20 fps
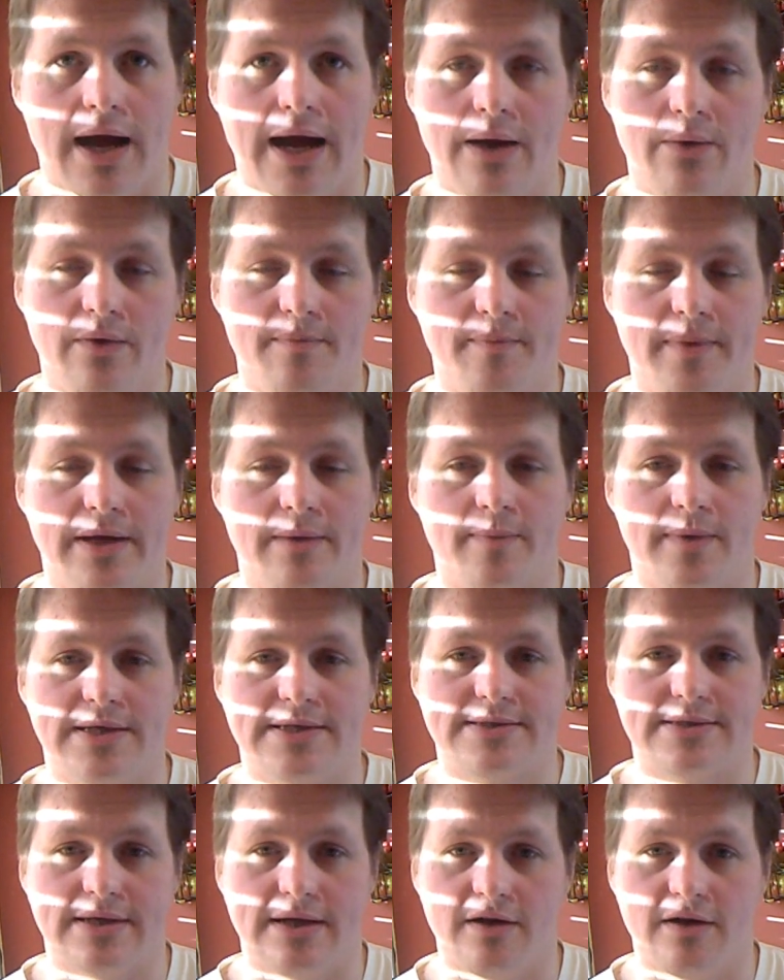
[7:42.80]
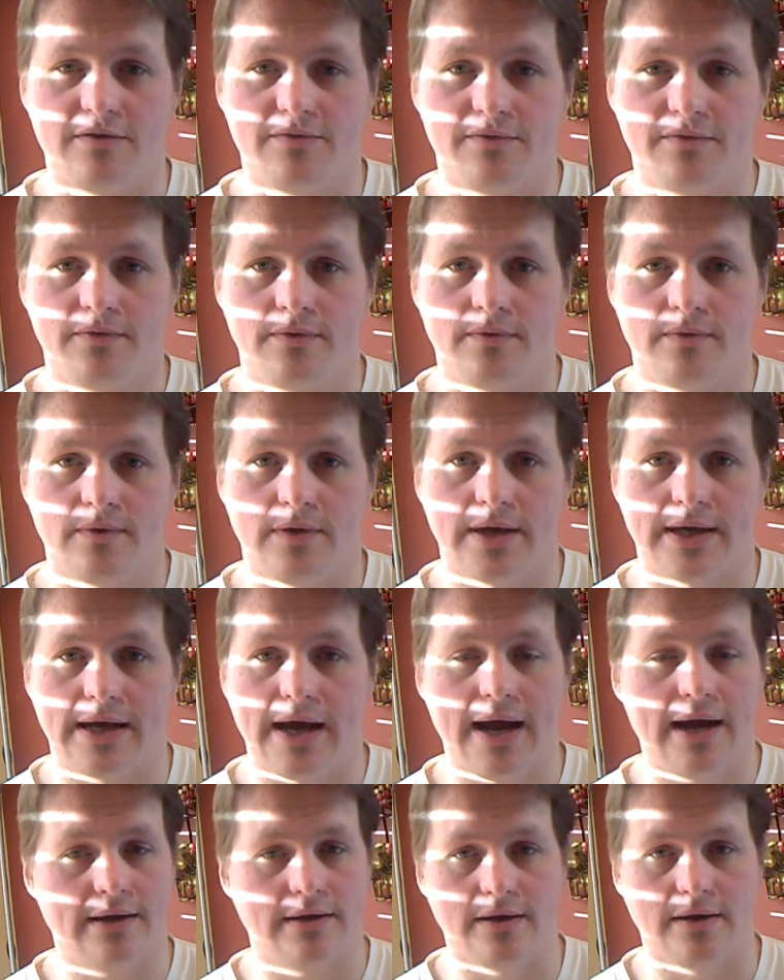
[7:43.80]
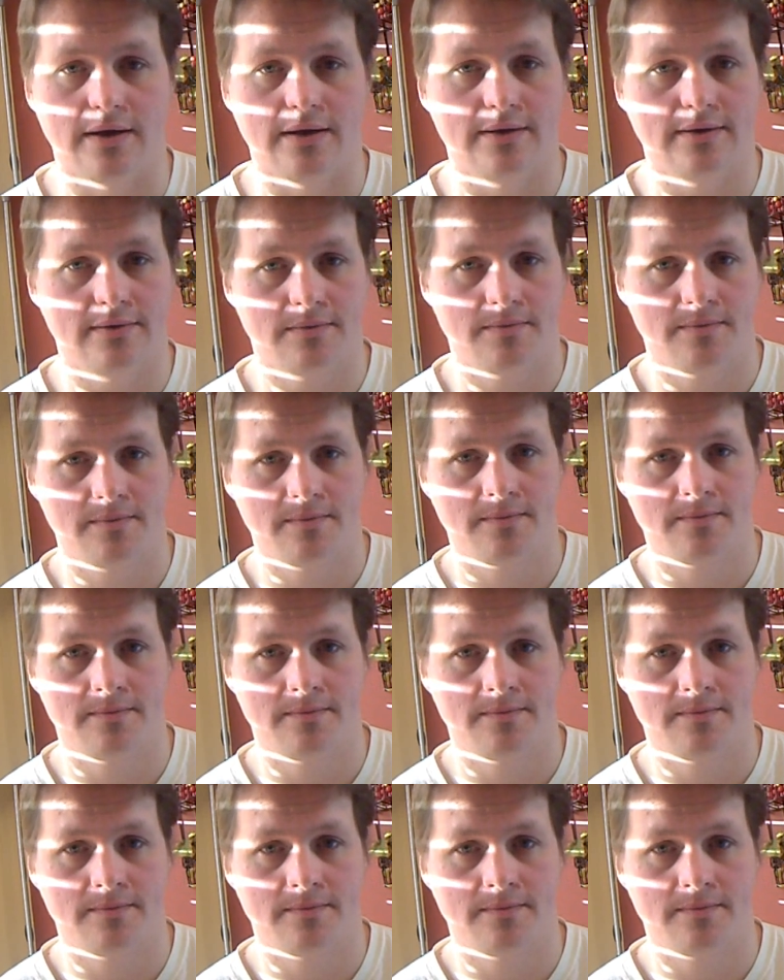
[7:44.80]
I would make myself a God gun.